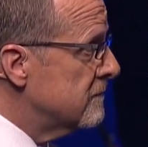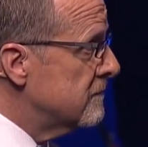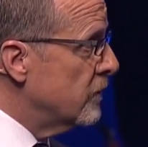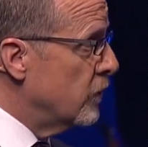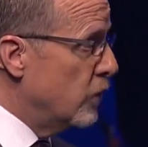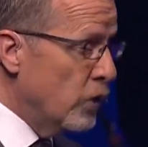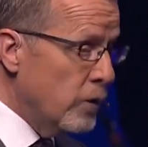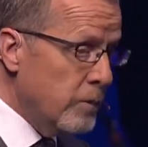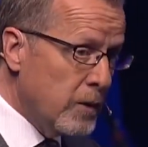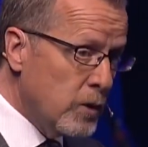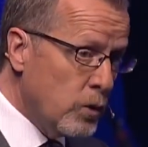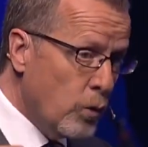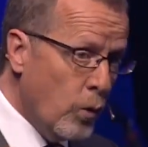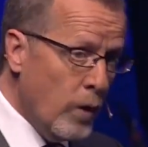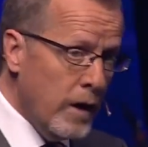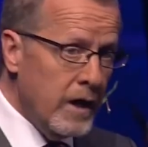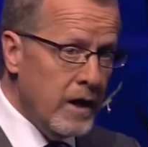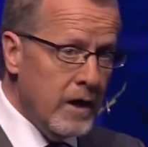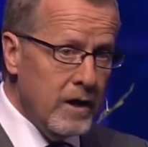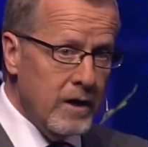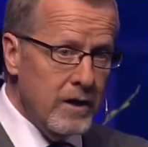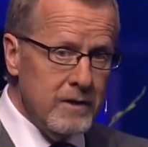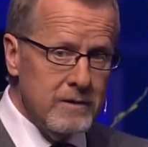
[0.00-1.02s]
Human
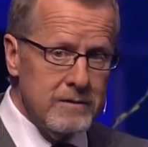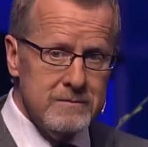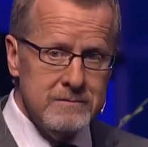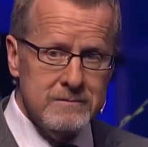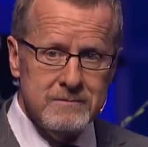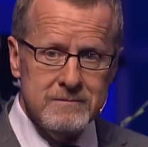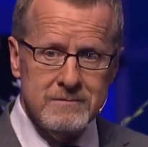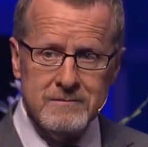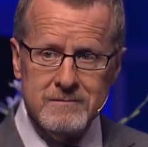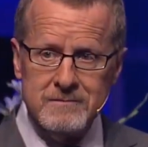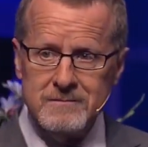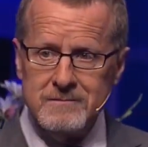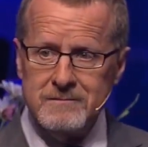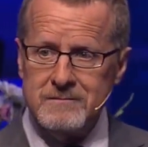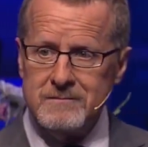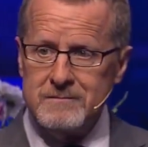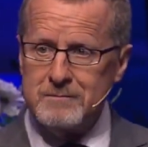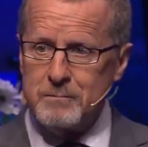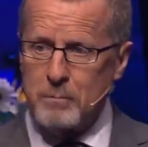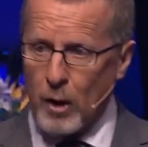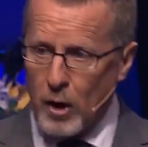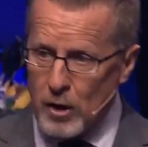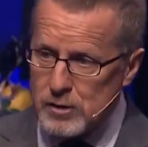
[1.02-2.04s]
will,
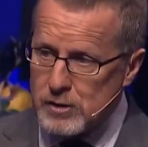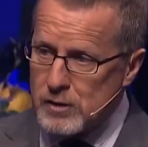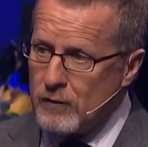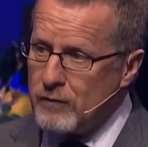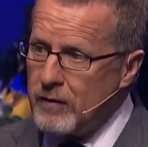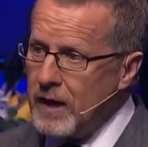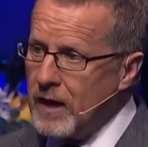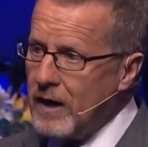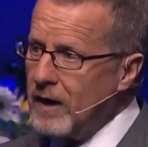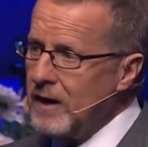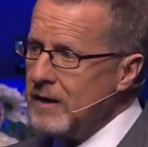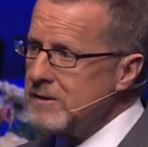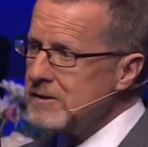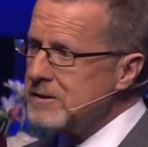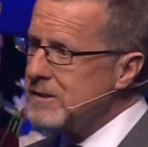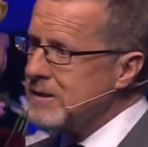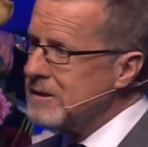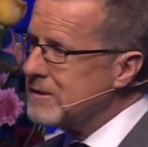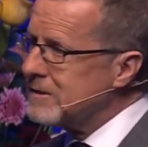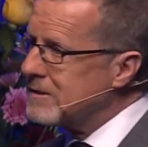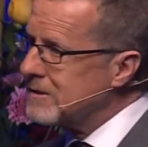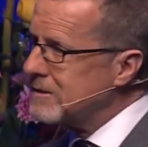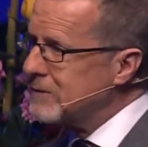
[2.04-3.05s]
perseverance
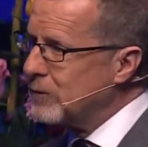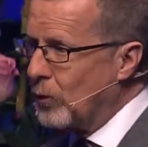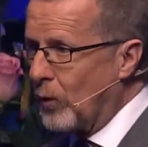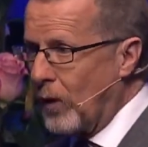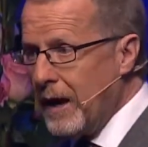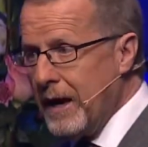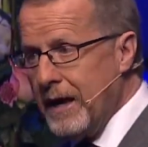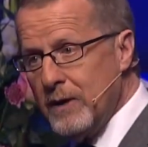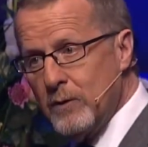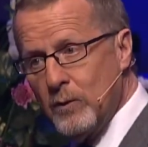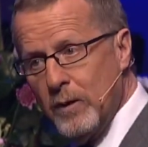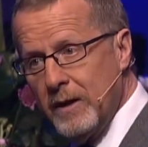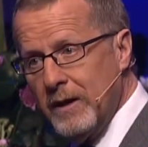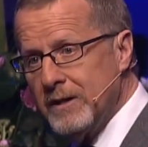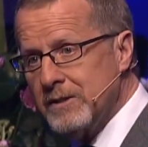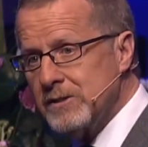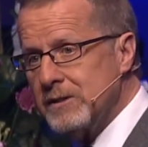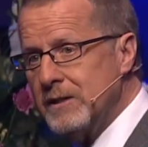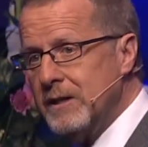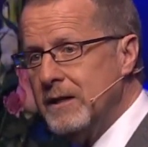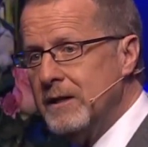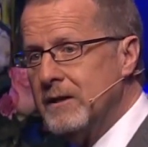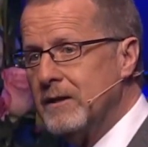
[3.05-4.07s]
is great when it's
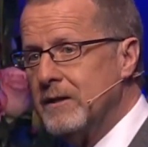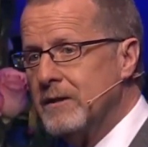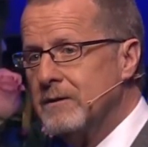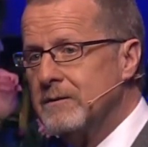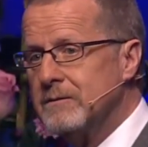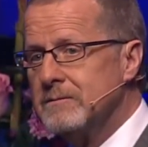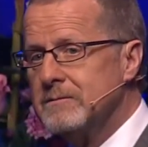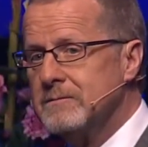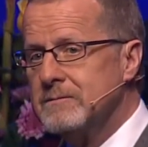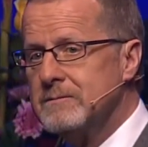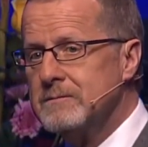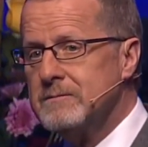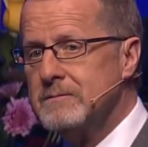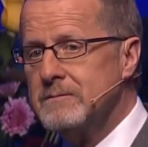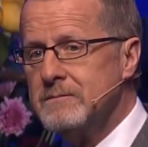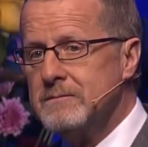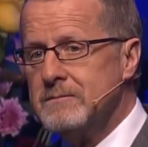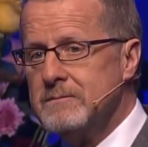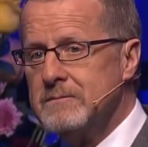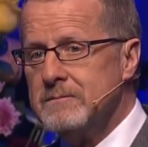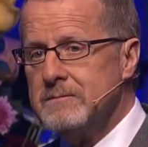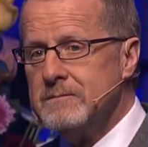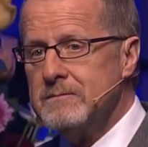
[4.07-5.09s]
needed.
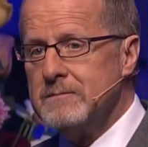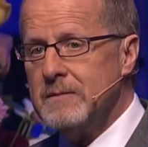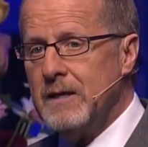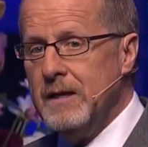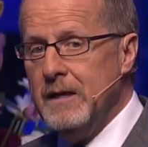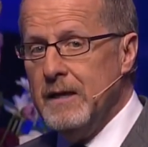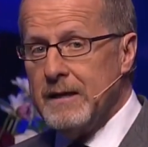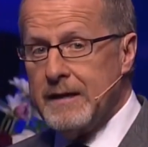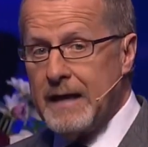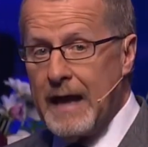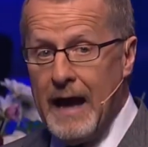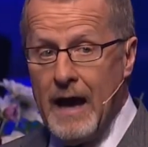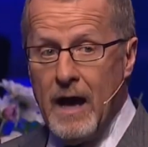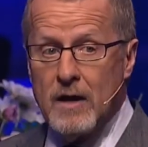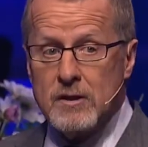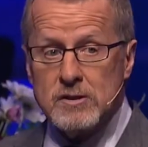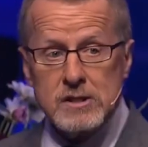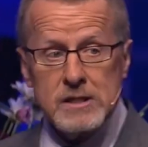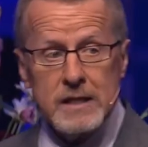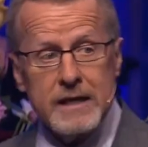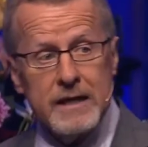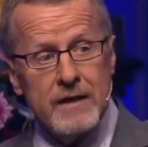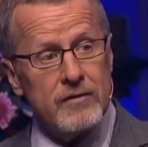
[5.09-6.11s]

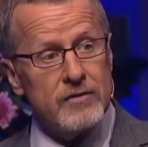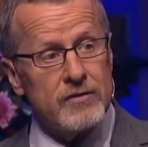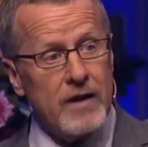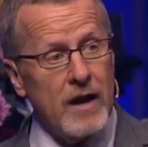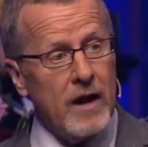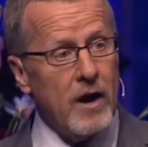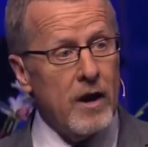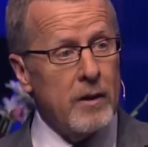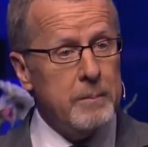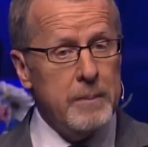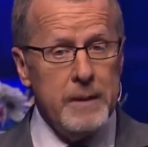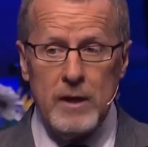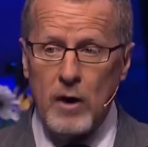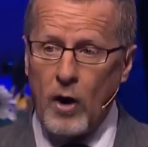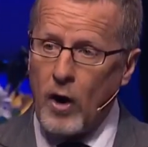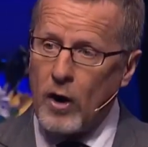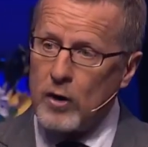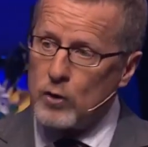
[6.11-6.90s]
Counseling and therapy are